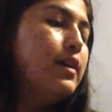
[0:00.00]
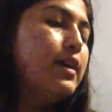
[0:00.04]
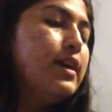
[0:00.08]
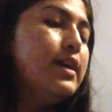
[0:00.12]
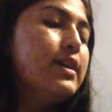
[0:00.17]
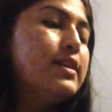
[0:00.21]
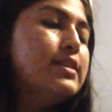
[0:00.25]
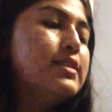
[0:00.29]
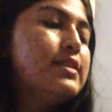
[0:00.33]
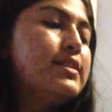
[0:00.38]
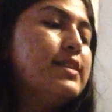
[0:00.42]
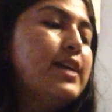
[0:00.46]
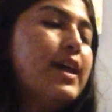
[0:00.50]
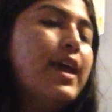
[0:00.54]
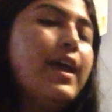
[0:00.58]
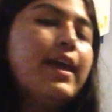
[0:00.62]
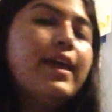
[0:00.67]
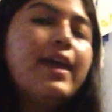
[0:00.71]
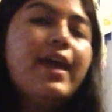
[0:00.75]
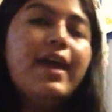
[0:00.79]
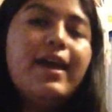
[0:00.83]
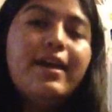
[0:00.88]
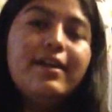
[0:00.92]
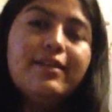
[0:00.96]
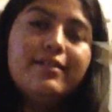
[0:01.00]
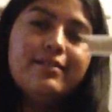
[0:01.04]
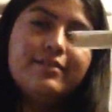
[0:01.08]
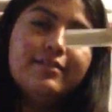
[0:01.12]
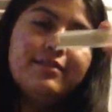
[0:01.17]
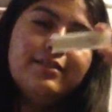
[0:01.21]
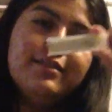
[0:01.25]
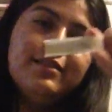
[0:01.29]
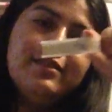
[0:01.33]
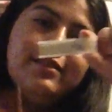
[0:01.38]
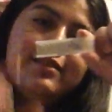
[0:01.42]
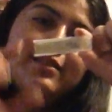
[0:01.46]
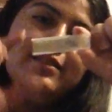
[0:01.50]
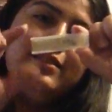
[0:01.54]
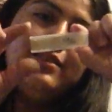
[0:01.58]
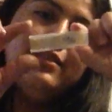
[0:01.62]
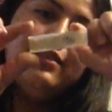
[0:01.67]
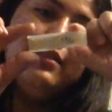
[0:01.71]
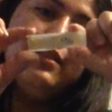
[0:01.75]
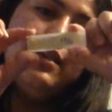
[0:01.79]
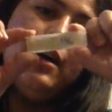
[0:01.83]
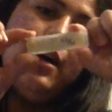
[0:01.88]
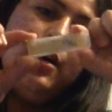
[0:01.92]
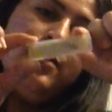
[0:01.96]
is take
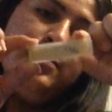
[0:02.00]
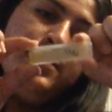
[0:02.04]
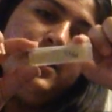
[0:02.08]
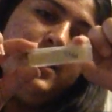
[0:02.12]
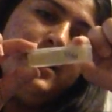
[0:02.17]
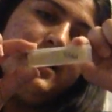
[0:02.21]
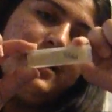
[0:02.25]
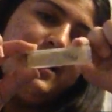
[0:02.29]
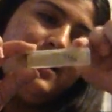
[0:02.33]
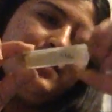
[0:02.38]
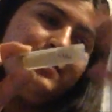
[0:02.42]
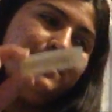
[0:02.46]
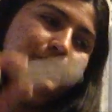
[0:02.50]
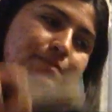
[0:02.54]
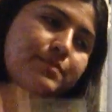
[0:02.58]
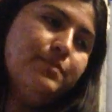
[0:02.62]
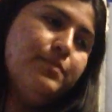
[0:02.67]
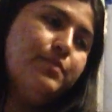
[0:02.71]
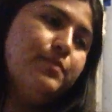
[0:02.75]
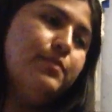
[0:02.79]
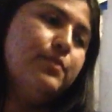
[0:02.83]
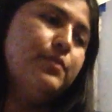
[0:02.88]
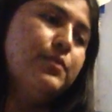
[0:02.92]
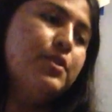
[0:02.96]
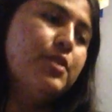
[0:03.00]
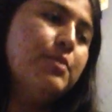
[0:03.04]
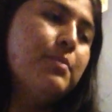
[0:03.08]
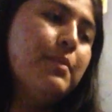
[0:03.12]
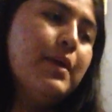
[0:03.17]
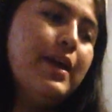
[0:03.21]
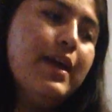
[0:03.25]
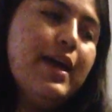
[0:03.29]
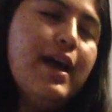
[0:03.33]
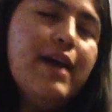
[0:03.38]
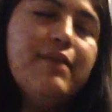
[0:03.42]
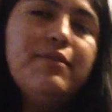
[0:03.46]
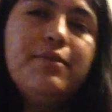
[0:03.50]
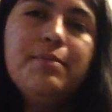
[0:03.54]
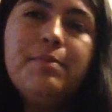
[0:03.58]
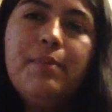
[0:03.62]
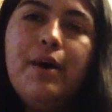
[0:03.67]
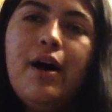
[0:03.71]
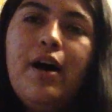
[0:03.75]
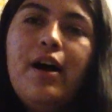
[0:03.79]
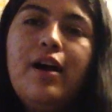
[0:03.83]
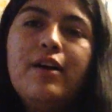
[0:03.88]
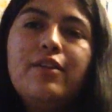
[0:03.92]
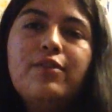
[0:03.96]
a reed out. You may have a
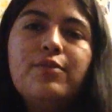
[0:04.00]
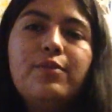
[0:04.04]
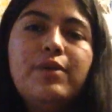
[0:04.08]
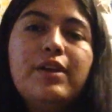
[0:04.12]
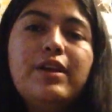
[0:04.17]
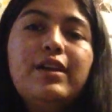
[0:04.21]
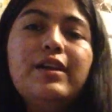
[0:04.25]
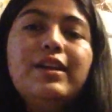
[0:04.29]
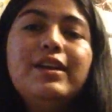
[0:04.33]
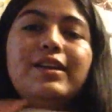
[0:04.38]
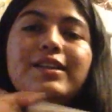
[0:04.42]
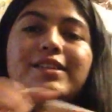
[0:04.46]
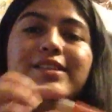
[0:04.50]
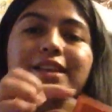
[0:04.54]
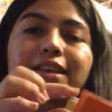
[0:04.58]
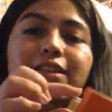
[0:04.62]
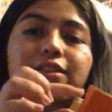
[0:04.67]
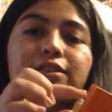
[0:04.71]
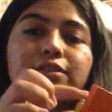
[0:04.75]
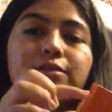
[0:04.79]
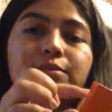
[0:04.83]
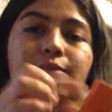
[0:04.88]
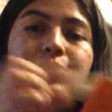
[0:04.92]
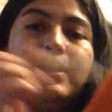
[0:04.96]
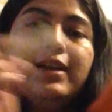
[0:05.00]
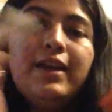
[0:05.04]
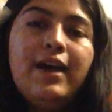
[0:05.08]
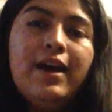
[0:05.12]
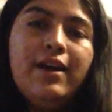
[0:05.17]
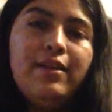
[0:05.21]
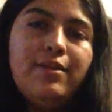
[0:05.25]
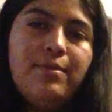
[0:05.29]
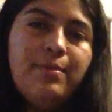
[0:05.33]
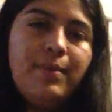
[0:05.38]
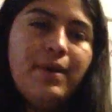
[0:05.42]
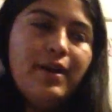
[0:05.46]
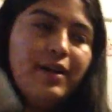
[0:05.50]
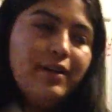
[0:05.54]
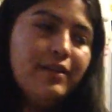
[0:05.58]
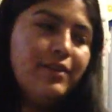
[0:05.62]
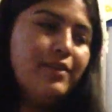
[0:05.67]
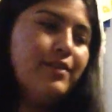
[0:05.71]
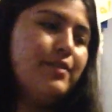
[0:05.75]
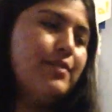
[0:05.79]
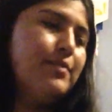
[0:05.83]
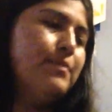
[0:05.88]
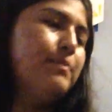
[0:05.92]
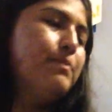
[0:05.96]
box where you need to take the reed out of the
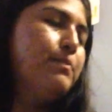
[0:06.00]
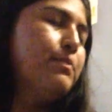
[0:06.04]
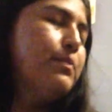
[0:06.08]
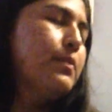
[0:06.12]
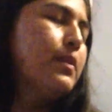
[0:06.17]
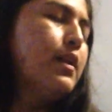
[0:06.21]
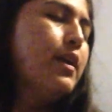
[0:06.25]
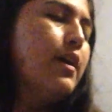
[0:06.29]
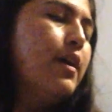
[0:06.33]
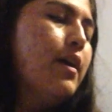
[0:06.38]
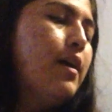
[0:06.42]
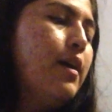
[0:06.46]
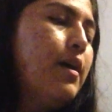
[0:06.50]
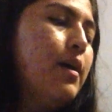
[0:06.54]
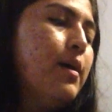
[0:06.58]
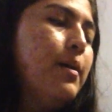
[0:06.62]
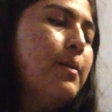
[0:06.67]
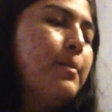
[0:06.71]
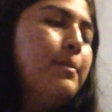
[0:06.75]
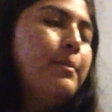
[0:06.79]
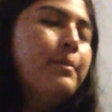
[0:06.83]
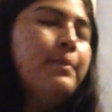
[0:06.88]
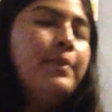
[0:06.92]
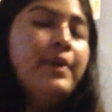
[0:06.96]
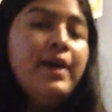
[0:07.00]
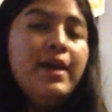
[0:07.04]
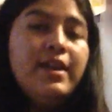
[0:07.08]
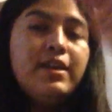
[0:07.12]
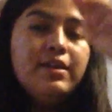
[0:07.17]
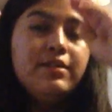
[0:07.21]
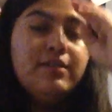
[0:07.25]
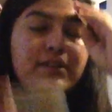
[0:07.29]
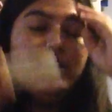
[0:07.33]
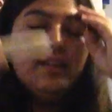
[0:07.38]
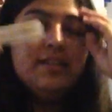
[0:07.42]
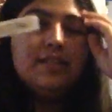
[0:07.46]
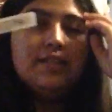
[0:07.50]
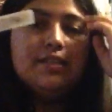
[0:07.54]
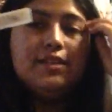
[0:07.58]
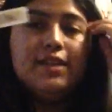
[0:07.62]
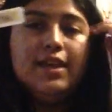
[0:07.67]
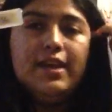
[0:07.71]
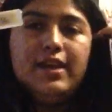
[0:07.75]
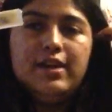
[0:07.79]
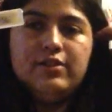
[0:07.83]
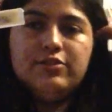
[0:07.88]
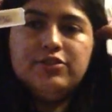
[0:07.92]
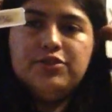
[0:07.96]
box, but you need to
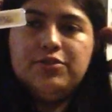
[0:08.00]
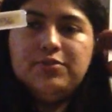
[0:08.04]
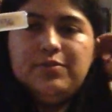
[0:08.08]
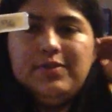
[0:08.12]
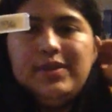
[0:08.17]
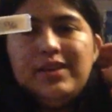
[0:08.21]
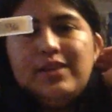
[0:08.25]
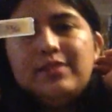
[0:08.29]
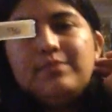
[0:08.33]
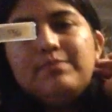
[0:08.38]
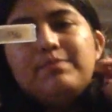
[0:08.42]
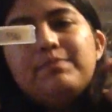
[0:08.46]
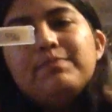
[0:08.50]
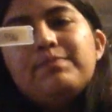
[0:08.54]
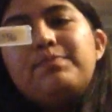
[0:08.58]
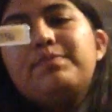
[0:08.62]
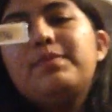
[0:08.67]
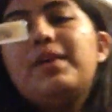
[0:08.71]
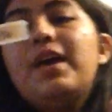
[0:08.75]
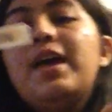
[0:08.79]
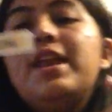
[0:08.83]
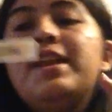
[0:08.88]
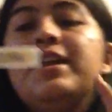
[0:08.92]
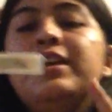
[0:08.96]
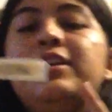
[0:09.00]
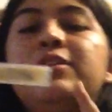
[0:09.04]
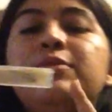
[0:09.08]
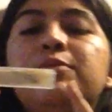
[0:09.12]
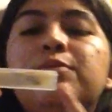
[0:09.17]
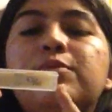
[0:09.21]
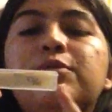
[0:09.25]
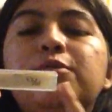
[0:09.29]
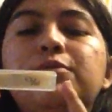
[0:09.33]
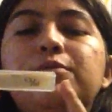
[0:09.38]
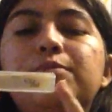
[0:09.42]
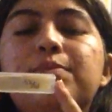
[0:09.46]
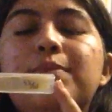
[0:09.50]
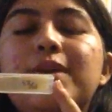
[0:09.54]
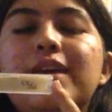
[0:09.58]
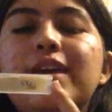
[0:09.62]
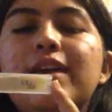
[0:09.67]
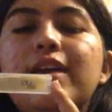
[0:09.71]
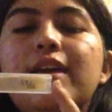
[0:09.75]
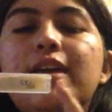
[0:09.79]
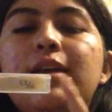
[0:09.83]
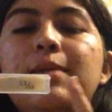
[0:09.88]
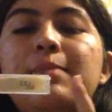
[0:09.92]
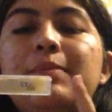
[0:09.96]
take out your reed. And it will be
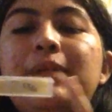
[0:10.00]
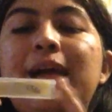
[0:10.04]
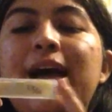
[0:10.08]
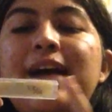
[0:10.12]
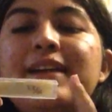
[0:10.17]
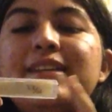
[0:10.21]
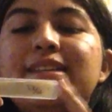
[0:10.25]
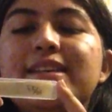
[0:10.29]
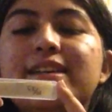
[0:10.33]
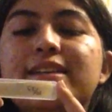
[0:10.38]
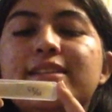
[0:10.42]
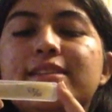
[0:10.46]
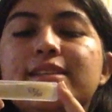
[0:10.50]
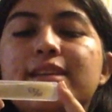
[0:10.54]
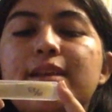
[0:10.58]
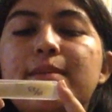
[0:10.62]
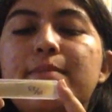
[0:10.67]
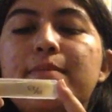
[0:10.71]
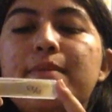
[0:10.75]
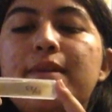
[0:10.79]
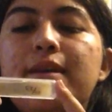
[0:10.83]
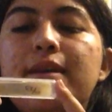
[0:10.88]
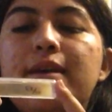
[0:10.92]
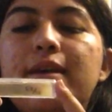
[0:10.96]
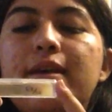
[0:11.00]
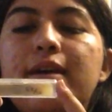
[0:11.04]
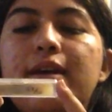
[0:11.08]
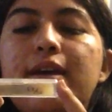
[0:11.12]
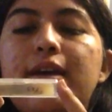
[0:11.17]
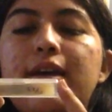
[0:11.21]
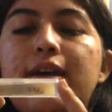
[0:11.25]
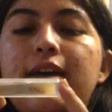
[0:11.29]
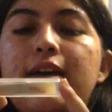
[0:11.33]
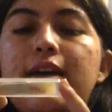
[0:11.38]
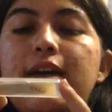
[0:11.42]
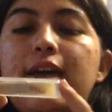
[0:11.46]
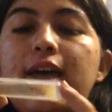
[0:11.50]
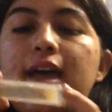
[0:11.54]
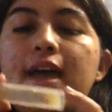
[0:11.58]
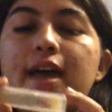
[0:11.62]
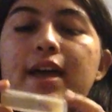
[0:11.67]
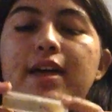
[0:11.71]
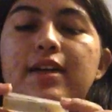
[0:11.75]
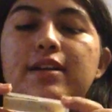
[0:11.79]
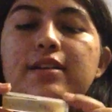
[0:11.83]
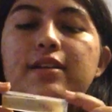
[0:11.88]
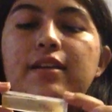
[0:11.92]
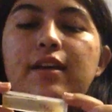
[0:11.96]
in a plastic slip.
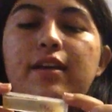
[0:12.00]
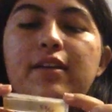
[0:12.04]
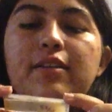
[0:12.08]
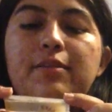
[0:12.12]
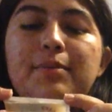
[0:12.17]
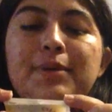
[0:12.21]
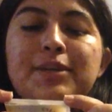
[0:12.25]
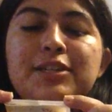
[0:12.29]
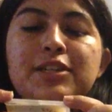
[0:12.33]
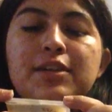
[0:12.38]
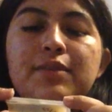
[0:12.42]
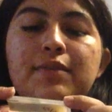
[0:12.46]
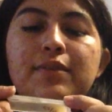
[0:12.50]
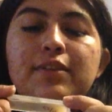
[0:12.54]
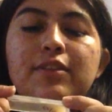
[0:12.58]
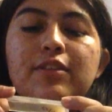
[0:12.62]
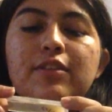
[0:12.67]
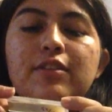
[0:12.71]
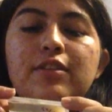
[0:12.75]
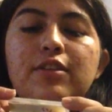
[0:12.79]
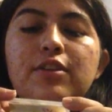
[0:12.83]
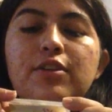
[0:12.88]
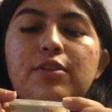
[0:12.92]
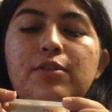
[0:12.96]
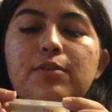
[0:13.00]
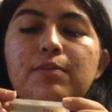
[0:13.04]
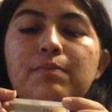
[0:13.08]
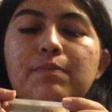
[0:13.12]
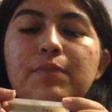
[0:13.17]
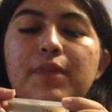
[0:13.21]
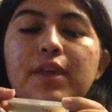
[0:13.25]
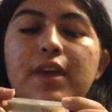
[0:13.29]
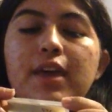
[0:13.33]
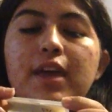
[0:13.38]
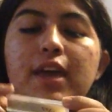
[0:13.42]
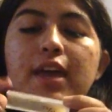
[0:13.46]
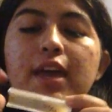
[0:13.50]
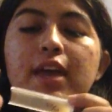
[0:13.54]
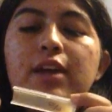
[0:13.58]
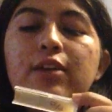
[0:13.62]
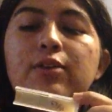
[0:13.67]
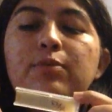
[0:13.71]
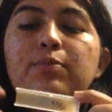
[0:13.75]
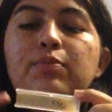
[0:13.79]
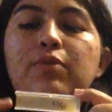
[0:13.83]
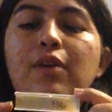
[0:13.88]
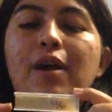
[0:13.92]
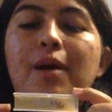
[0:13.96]
And especially if it's new,
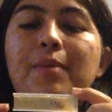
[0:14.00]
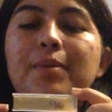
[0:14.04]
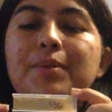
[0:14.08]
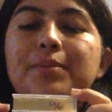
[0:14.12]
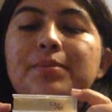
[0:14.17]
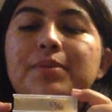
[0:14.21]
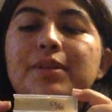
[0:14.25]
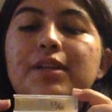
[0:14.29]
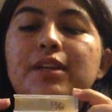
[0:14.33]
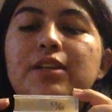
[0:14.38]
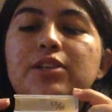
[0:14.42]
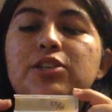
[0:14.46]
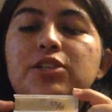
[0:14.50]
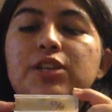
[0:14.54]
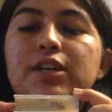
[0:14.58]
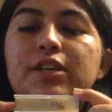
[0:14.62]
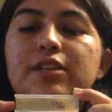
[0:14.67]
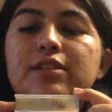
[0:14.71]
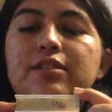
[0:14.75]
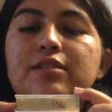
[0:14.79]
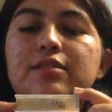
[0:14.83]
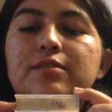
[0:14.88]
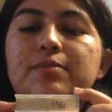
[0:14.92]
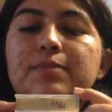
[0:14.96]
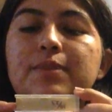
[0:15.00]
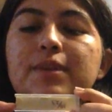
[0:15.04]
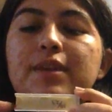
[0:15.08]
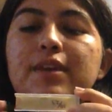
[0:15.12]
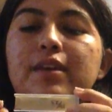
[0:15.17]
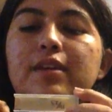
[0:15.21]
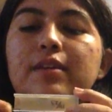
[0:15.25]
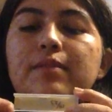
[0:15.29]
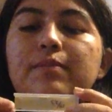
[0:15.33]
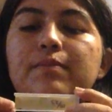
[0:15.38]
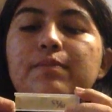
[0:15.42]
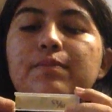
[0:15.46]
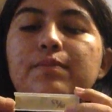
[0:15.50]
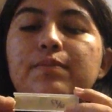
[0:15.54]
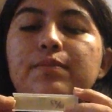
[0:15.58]
it'll probably just be